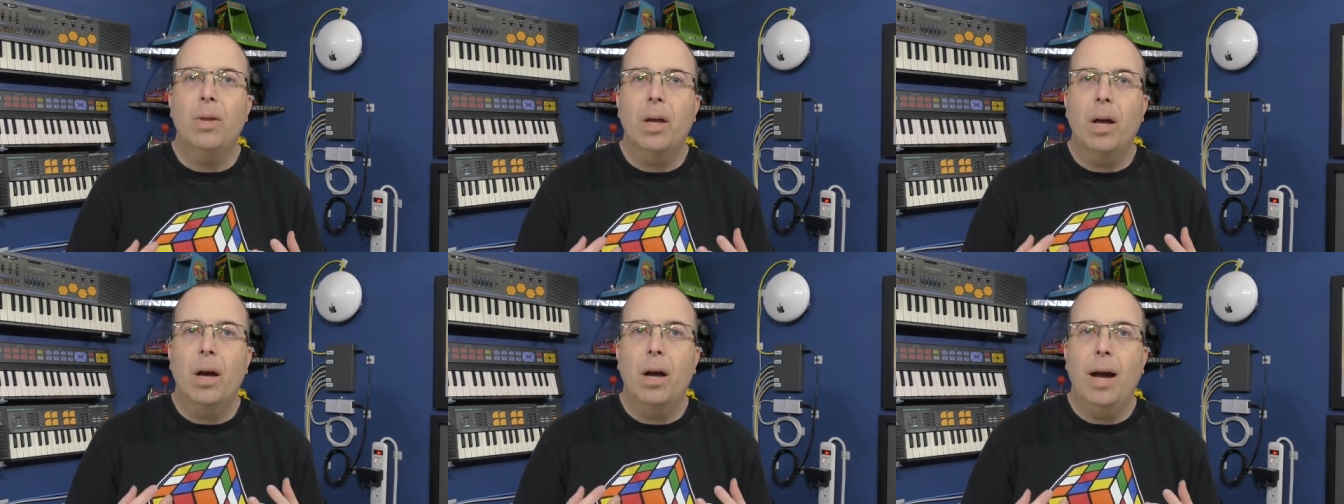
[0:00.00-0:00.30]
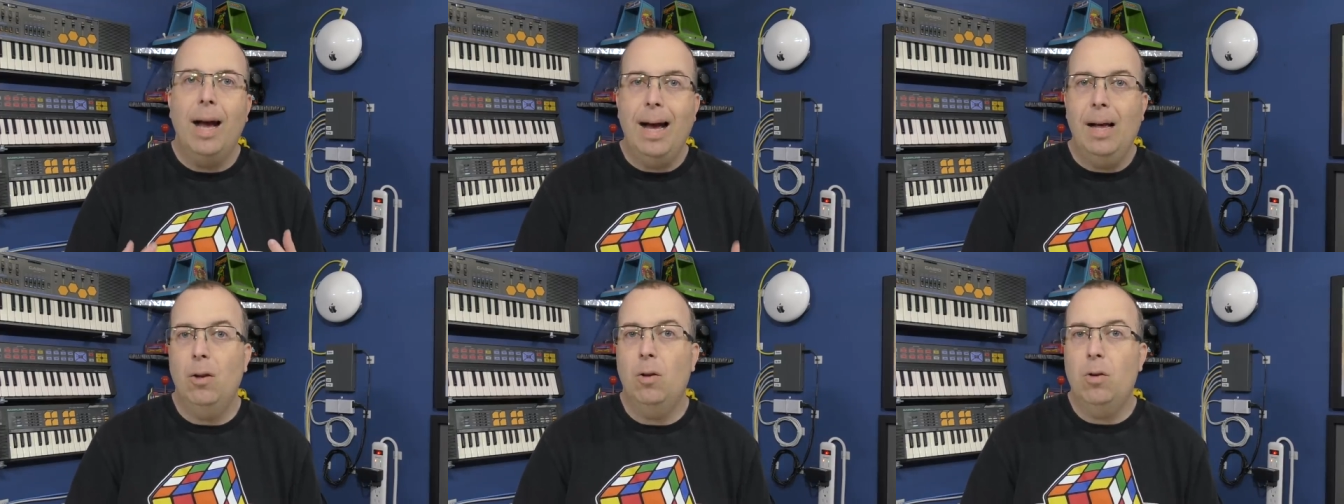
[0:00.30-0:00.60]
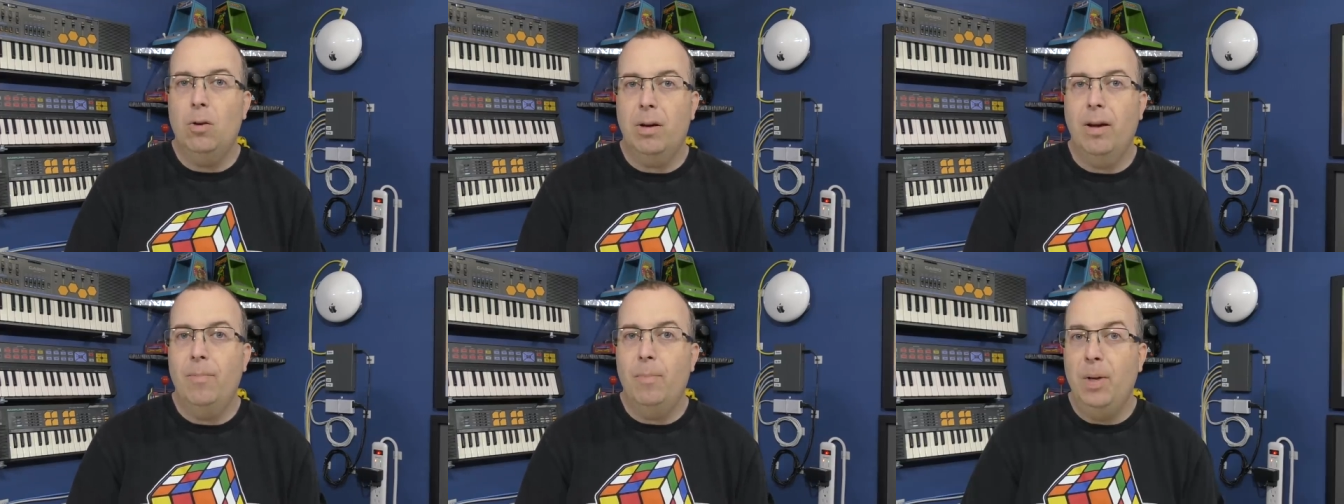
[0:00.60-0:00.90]
uh, how
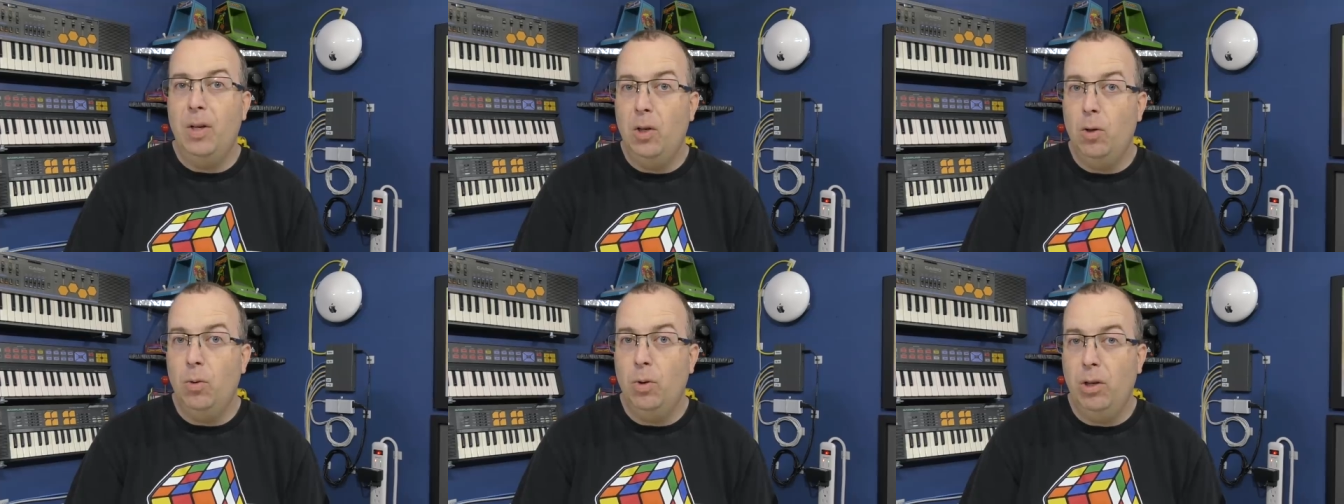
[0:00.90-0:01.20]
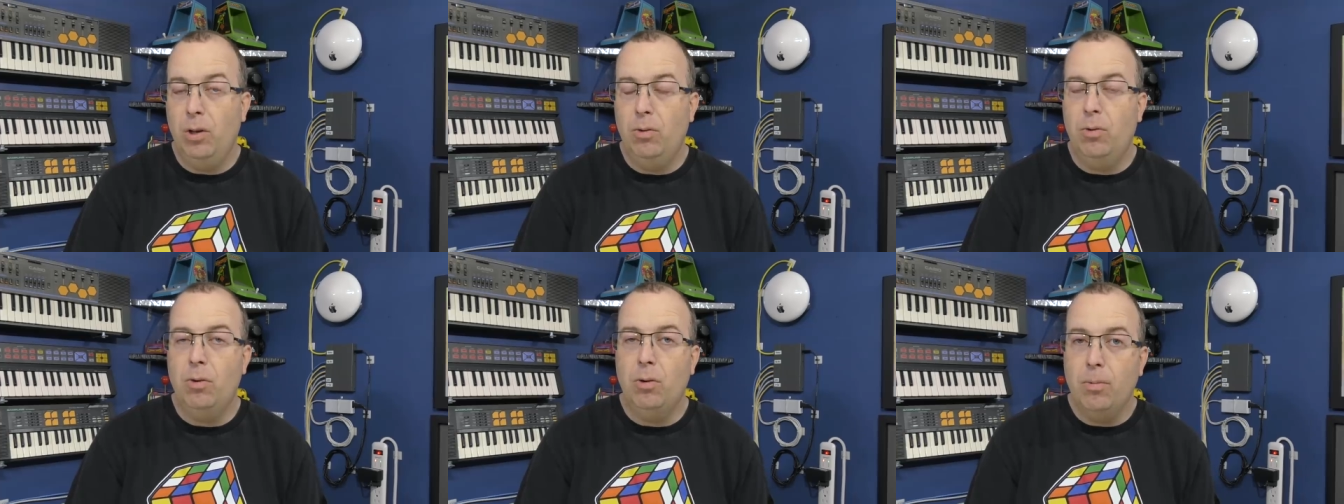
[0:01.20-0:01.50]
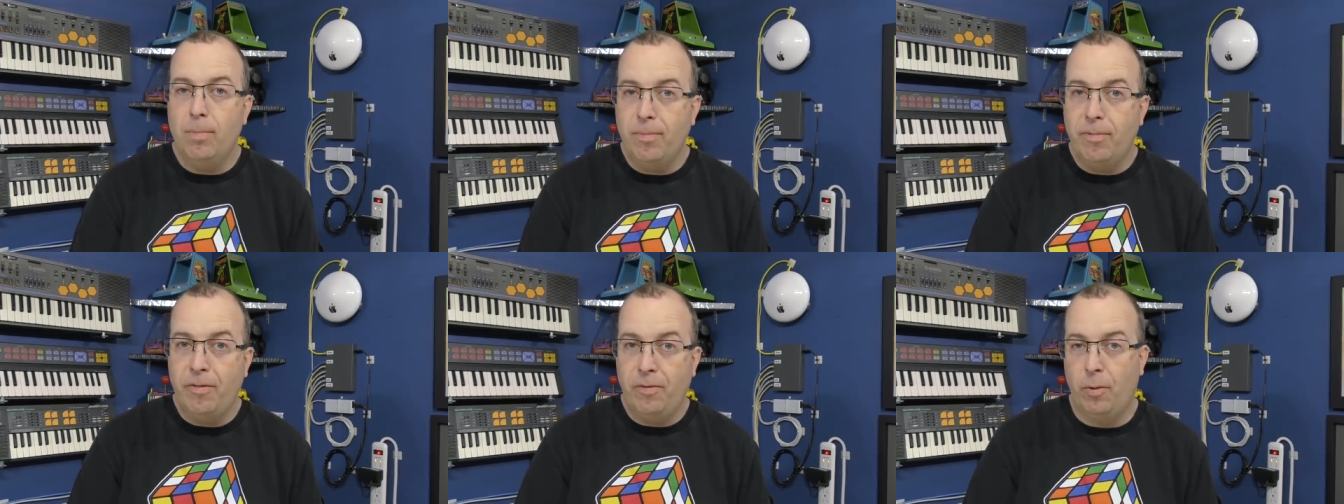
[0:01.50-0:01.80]
long I've been doing
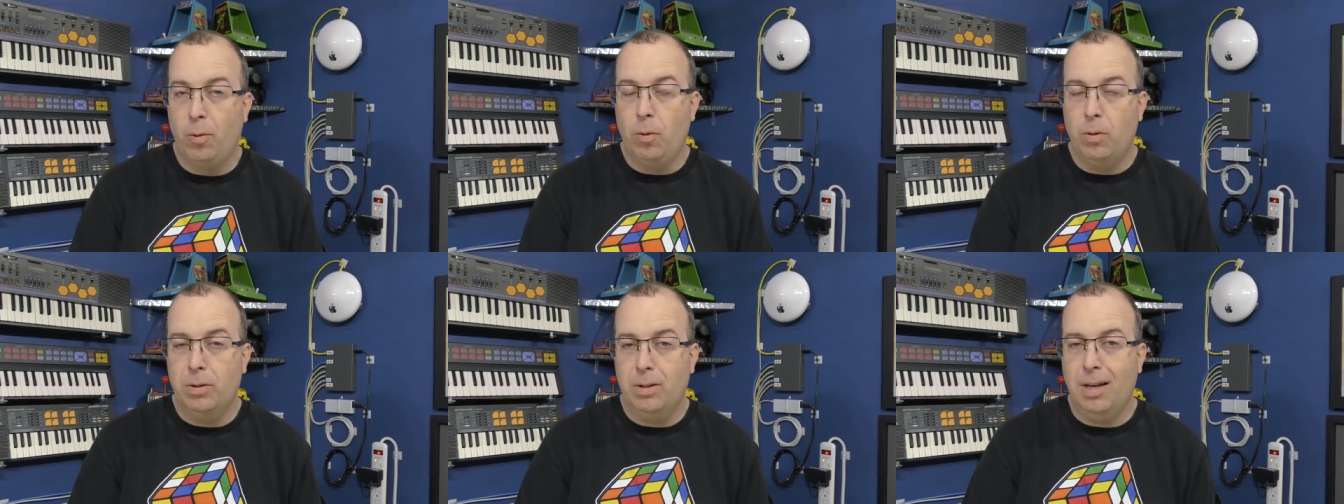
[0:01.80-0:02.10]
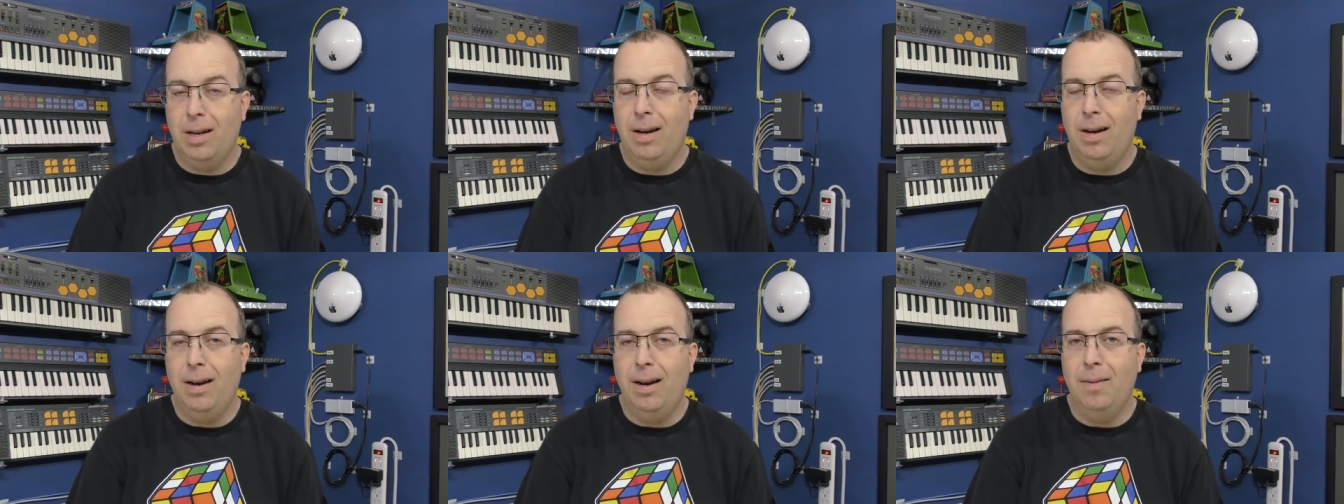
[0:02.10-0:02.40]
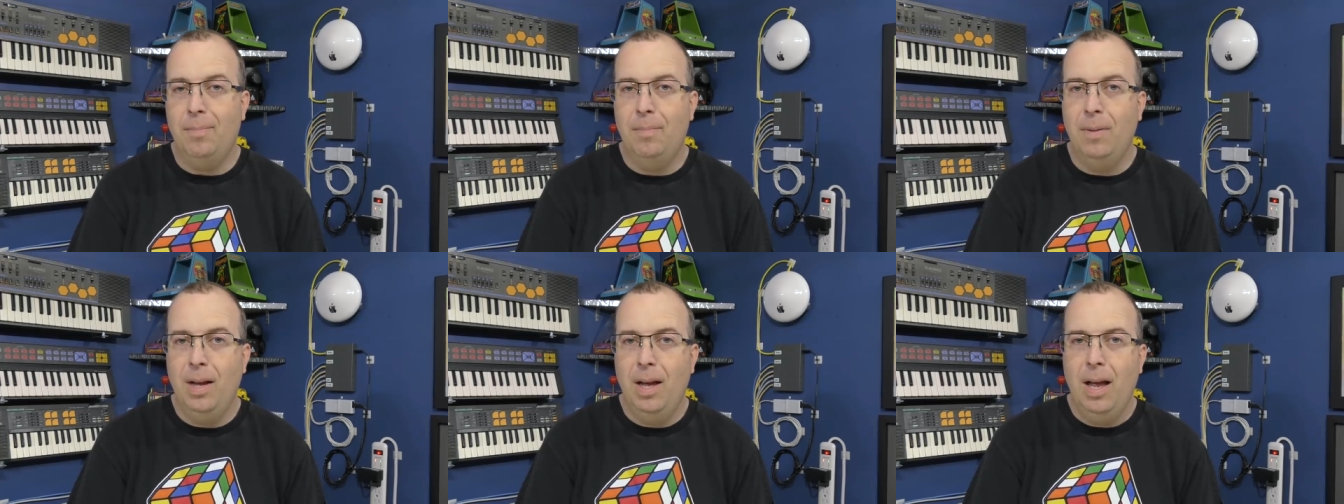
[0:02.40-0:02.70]
YouTube full
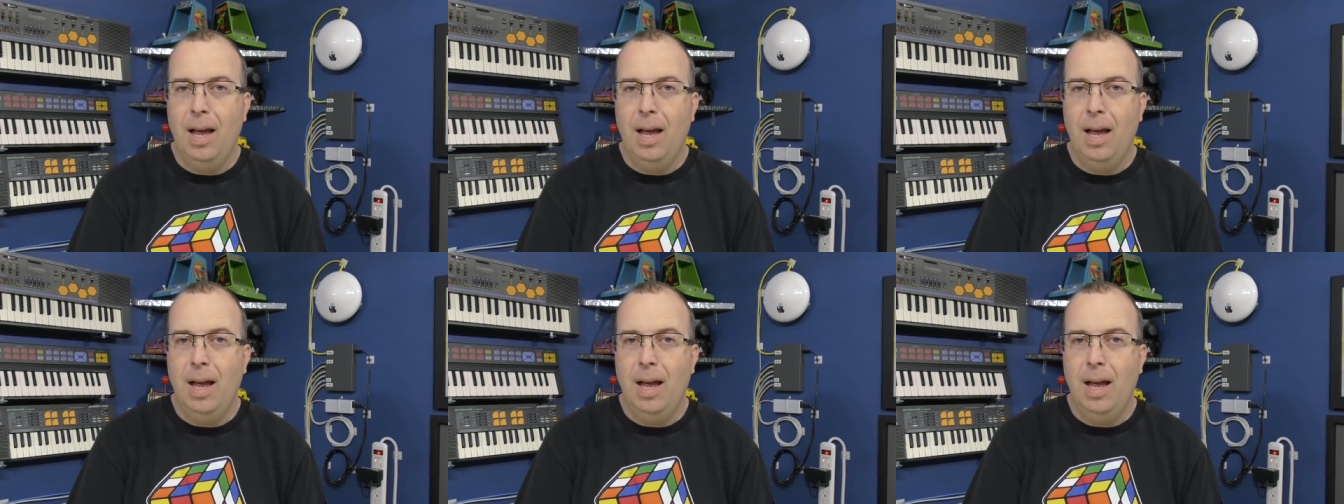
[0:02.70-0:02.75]
time.